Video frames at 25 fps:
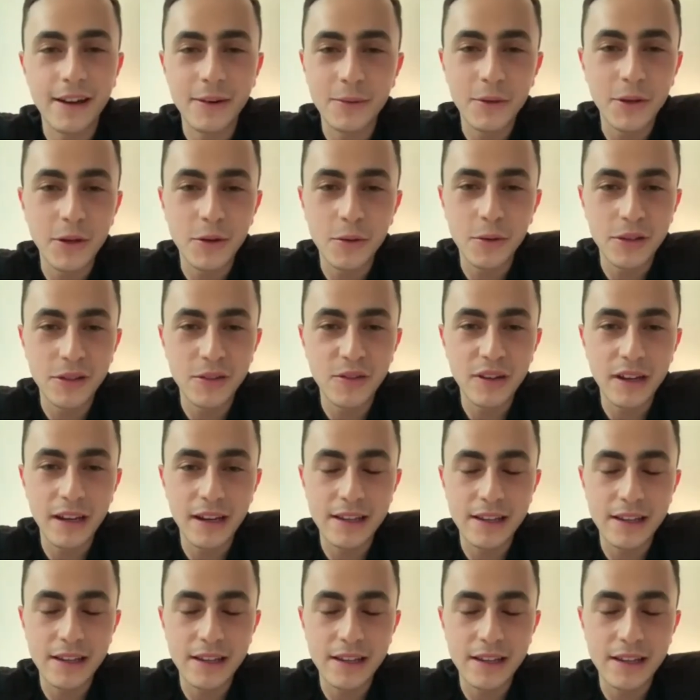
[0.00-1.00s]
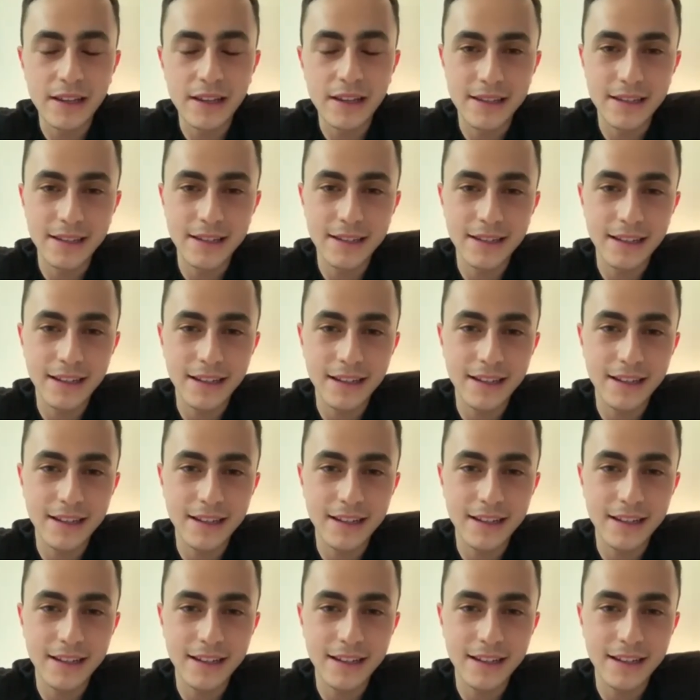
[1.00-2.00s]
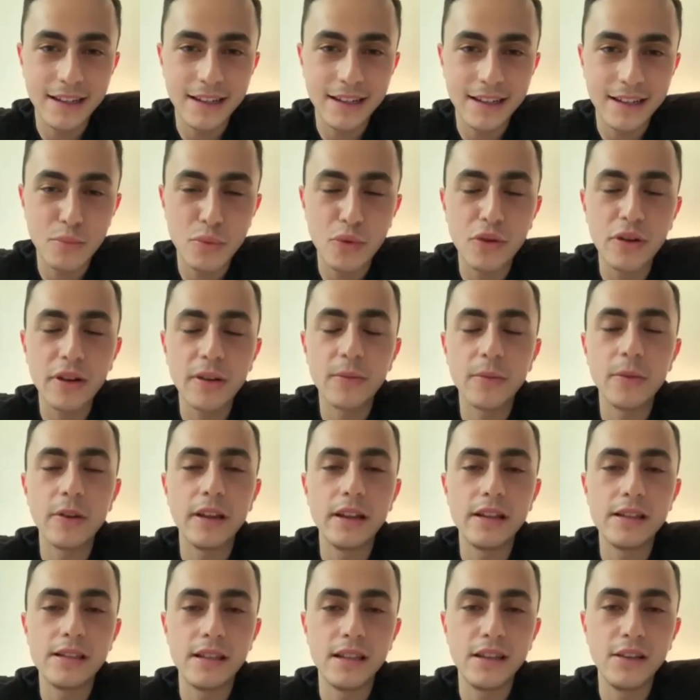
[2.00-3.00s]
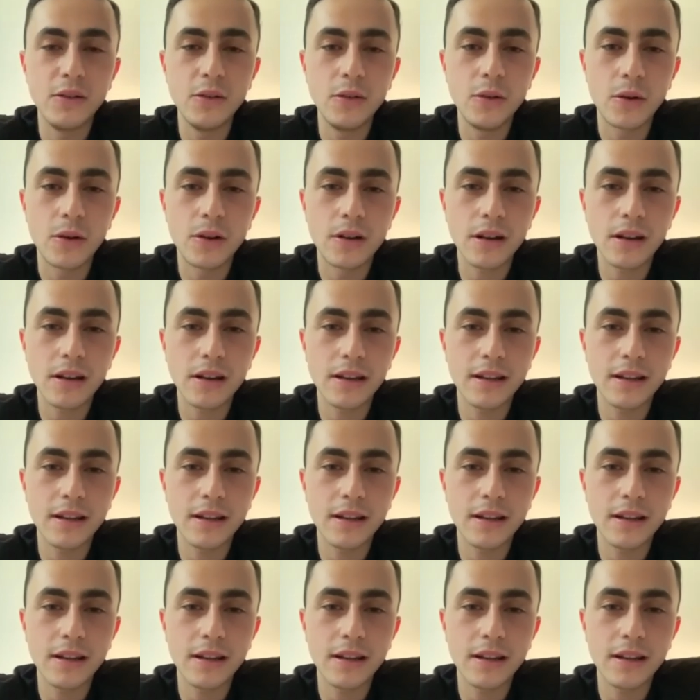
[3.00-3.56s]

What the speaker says: I would go with the United States. Born and raised in New York.